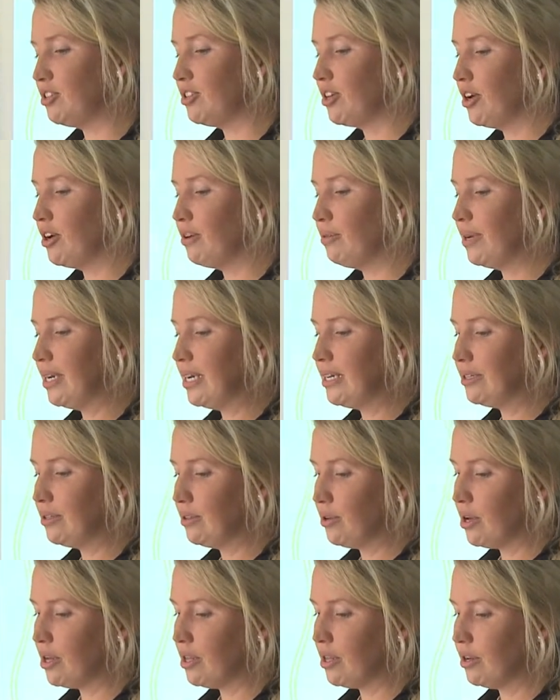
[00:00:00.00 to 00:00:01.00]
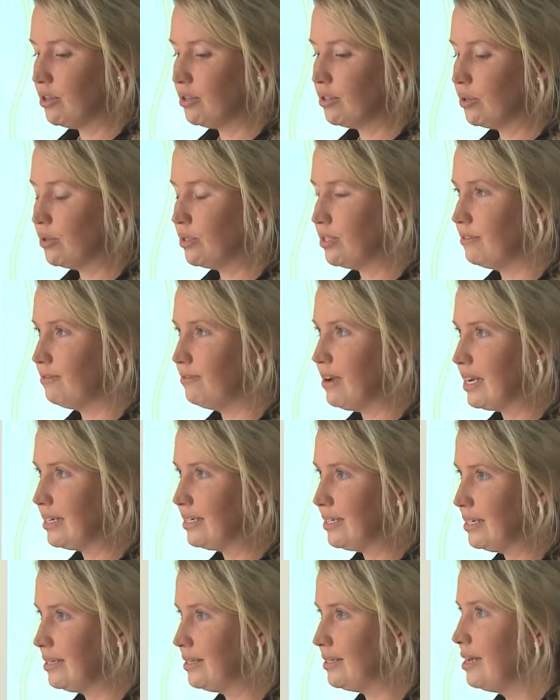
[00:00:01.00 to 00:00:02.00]
So we need to look at those sorts of
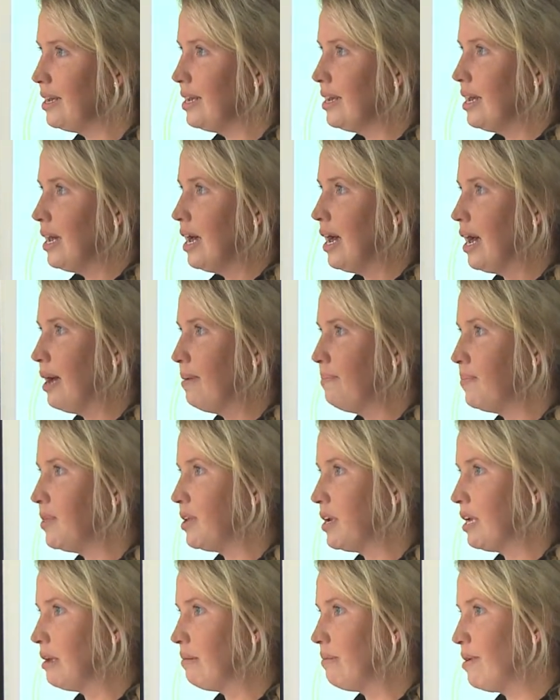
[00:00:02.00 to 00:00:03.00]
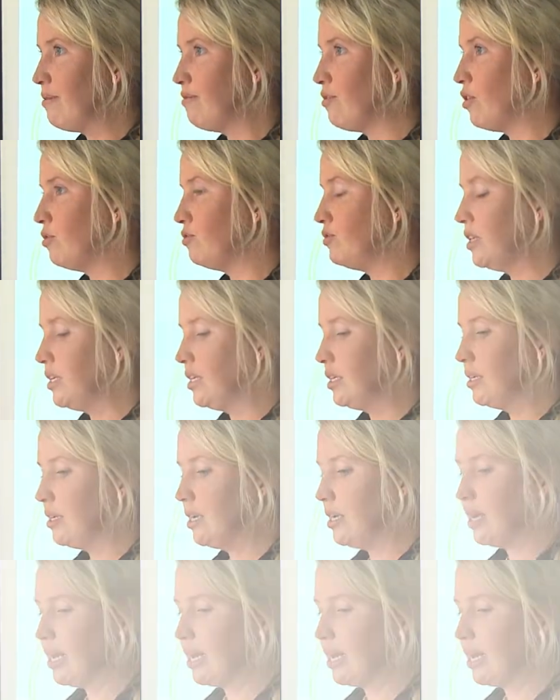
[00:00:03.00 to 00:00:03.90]
factors that are going to be involved in